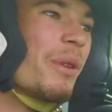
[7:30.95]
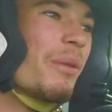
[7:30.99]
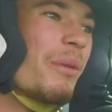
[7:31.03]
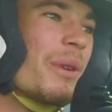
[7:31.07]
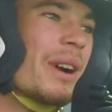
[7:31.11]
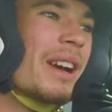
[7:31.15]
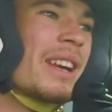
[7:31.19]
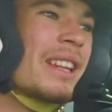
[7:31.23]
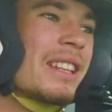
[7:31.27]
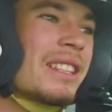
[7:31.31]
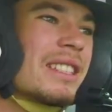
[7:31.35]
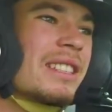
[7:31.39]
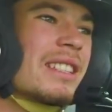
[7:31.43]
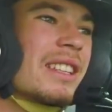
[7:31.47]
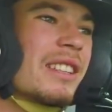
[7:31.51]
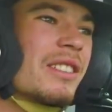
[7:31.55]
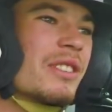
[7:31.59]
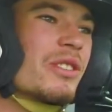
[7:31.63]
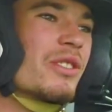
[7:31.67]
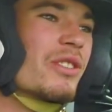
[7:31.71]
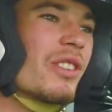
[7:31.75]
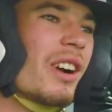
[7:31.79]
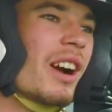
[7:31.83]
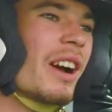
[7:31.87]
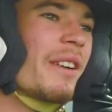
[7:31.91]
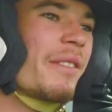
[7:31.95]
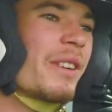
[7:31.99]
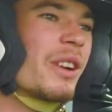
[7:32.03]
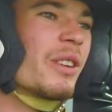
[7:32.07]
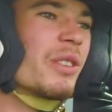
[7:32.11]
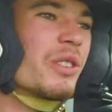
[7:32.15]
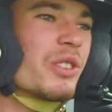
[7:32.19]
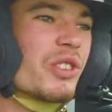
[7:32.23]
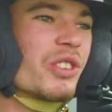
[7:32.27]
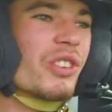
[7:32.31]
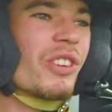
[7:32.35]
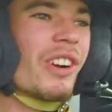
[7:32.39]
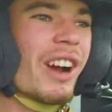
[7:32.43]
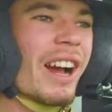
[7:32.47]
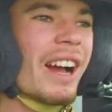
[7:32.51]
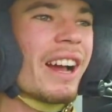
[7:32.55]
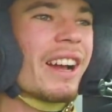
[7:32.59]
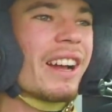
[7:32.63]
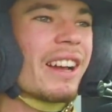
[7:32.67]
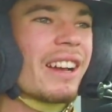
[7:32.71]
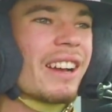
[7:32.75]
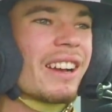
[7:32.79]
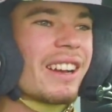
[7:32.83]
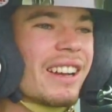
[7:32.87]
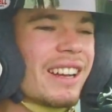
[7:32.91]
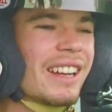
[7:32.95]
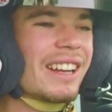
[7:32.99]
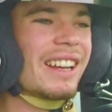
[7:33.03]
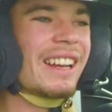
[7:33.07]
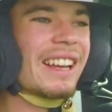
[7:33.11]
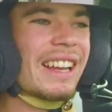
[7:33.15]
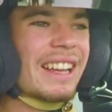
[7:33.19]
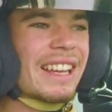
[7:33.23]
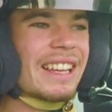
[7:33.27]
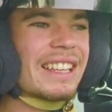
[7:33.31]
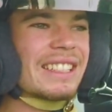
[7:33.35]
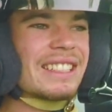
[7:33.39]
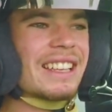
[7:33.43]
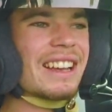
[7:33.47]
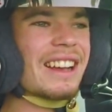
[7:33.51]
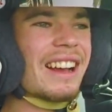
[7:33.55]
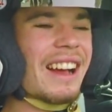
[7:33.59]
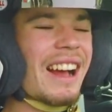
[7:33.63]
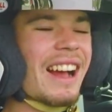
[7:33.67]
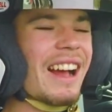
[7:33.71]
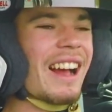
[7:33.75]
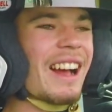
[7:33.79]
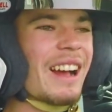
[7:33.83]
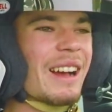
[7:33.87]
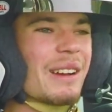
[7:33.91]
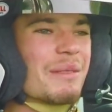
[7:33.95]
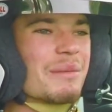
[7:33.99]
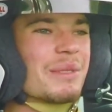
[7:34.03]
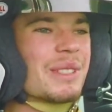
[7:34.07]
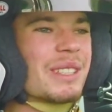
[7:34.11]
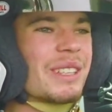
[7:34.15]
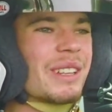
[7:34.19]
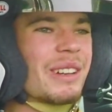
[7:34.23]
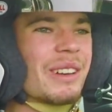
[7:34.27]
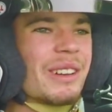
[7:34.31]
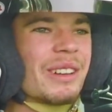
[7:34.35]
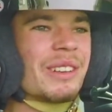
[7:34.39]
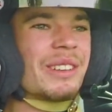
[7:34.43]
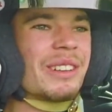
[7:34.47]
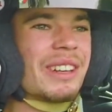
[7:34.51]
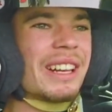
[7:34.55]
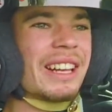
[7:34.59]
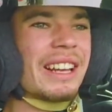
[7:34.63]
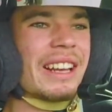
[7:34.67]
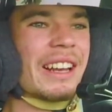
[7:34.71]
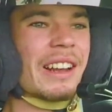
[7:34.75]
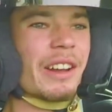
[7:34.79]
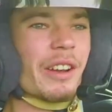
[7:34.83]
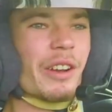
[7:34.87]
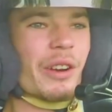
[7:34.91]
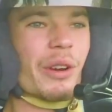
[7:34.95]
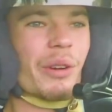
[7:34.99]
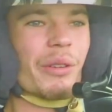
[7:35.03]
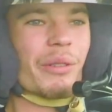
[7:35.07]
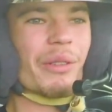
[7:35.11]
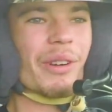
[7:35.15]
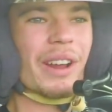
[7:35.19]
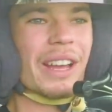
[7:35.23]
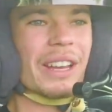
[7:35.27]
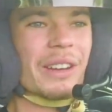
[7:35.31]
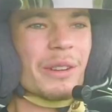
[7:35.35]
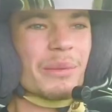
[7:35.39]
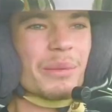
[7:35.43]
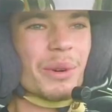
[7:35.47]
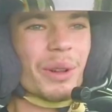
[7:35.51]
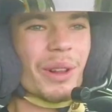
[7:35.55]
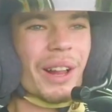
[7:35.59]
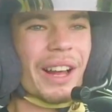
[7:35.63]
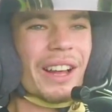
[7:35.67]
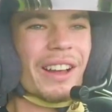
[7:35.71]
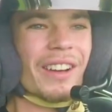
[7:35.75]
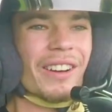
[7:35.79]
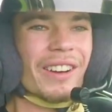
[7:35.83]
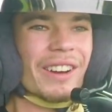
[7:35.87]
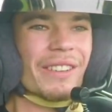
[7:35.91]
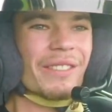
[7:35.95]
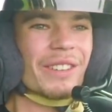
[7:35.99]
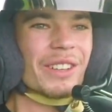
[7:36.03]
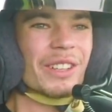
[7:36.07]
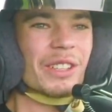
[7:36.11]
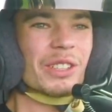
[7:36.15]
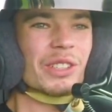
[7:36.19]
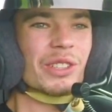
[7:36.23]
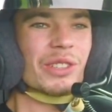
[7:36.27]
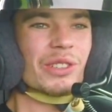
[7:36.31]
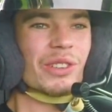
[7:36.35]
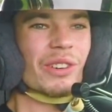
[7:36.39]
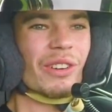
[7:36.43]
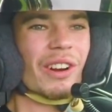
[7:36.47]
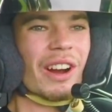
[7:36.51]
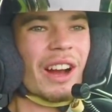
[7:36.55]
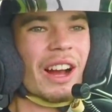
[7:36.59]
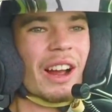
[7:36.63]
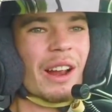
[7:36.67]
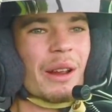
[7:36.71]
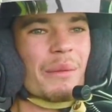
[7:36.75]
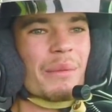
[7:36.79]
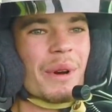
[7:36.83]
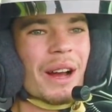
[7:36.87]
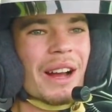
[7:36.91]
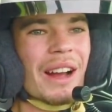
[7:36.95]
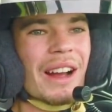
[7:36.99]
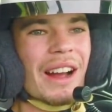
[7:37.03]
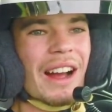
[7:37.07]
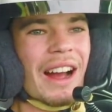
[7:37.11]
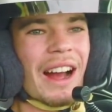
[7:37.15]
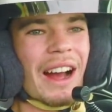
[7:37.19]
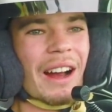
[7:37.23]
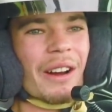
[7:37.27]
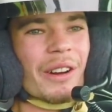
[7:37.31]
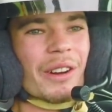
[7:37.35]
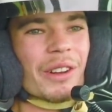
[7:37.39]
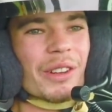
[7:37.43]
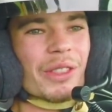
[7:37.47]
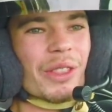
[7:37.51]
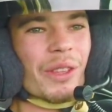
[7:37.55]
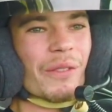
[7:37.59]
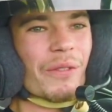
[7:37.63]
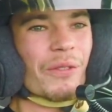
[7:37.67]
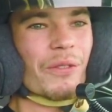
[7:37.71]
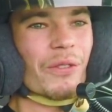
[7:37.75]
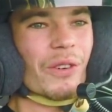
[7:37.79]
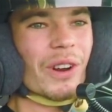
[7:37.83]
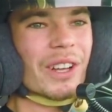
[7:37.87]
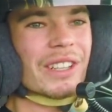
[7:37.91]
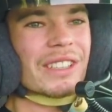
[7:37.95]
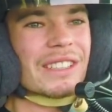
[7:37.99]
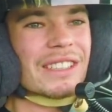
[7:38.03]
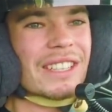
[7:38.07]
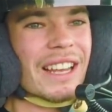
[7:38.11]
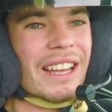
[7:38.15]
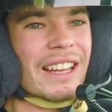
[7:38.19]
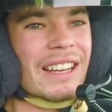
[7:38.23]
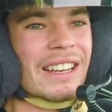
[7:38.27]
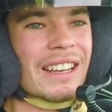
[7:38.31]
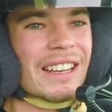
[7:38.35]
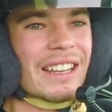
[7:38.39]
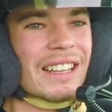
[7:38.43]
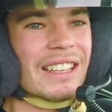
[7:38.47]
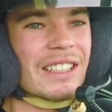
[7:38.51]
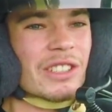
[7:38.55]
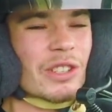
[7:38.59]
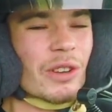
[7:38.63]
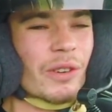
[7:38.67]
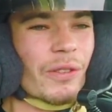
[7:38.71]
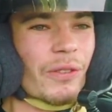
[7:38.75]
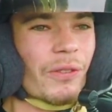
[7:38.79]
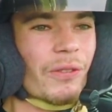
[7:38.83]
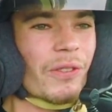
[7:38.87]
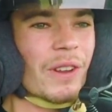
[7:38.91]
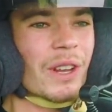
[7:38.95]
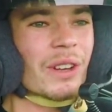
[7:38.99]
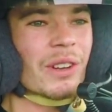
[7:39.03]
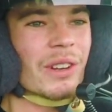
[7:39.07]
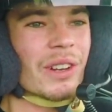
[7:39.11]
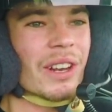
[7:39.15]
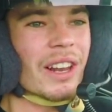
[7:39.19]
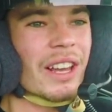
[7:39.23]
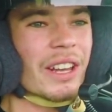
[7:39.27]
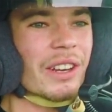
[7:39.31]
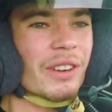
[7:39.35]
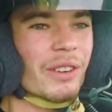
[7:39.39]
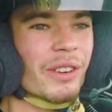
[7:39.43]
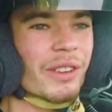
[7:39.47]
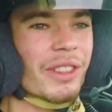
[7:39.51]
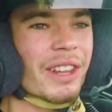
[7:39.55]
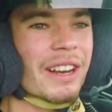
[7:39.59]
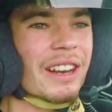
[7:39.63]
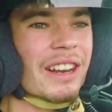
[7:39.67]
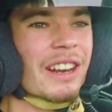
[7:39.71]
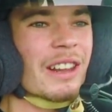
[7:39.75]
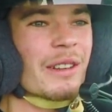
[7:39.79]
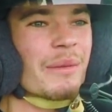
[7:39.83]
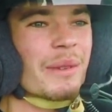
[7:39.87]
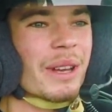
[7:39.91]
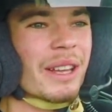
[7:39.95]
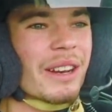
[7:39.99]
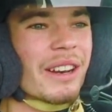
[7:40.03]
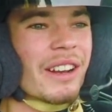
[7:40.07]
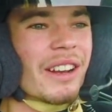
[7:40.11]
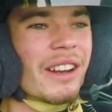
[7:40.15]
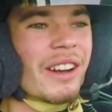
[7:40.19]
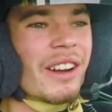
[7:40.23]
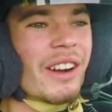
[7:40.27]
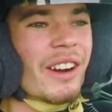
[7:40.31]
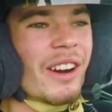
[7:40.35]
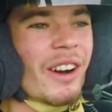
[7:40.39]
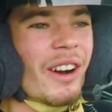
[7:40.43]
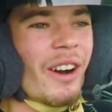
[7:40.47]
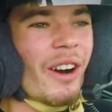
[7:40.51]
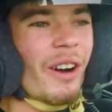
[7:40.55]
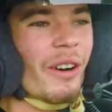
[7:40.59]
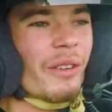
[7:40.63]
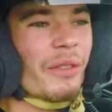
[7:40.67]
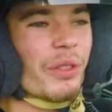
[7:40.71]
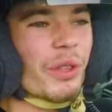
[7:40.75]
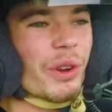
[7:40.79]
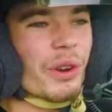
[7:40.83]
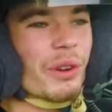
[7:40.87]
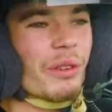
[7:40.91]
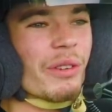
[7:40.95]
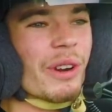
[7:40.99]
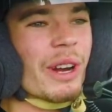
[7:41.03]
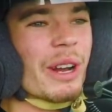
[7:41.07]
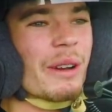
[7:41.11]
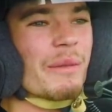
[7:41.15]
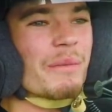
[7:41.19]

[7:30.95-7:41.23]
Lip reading: way this thing's driving on track is absolutely incredible. I can't even describe how good the front end is. You feel like you're on the limit of the grip,